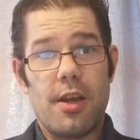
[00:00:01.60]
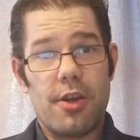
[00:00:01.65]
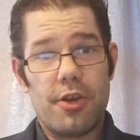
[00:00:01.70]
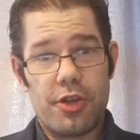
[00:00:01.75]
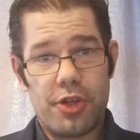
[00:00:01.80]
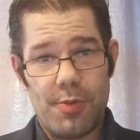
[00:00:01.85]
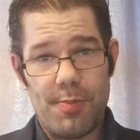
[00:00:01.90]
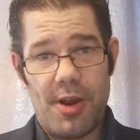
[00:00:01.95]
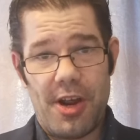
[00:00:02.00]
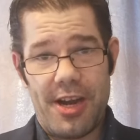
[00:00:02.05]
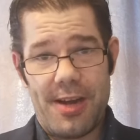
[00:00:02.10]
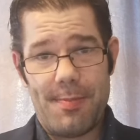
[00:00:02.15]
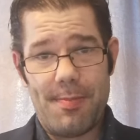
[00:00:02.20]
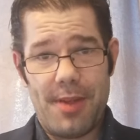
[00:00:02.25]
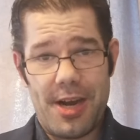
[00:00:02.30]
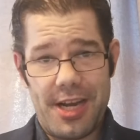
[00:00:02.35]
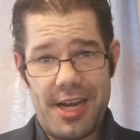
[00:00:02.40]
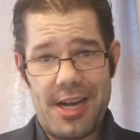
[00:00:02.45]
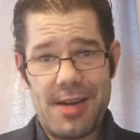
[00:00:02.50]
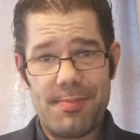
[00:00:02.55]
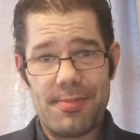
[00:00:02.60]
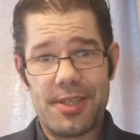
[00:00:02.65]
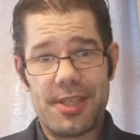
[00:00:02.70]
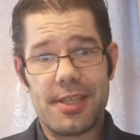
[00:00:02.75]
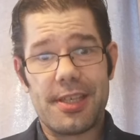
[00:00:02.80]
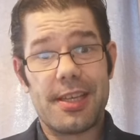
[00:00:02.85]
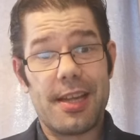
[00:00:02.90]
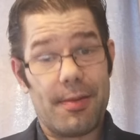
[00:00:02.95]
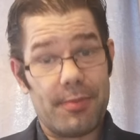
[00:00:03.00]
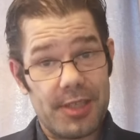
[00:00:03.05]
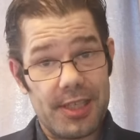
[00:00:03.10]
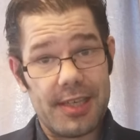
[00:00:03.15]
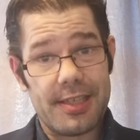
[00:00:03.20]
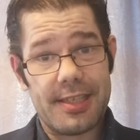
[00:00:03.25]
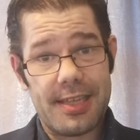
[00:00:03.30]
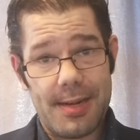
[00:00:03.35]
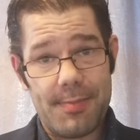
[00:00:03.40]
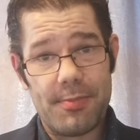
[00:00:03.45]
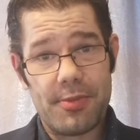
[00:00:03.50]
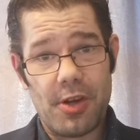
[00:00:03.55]
Shemai, my name's Councillor
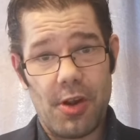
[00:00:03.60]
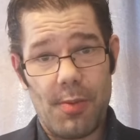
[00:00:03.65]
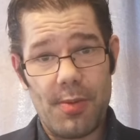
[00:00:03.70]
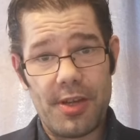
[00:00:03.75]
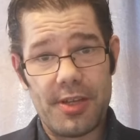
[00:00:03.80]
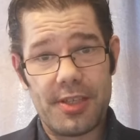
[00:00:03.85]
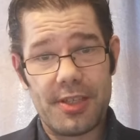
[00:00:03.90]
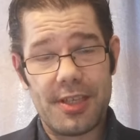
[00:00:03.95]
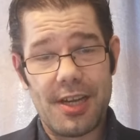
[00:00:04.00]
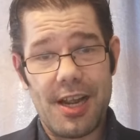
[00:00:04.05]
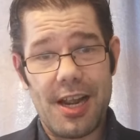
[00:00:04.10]
Tim Thomas.